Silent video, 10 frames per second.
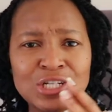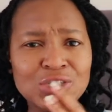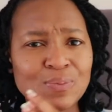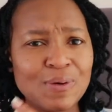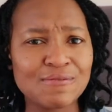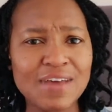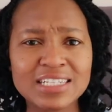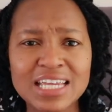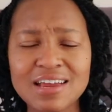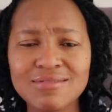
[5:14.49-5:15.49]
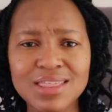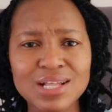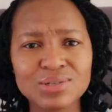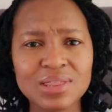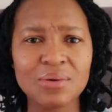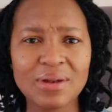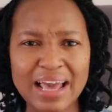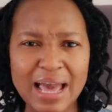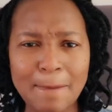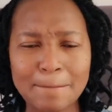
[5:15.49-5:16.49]
to perfect everything so that when I
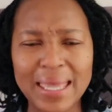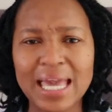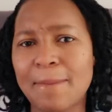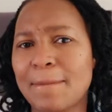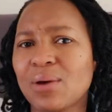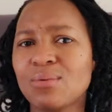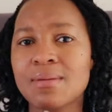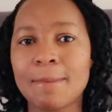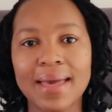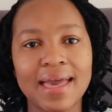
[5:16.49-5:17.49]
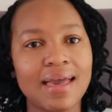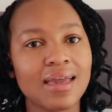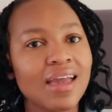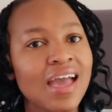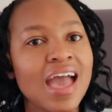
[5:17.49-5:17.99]
come back, I'm back with a bang.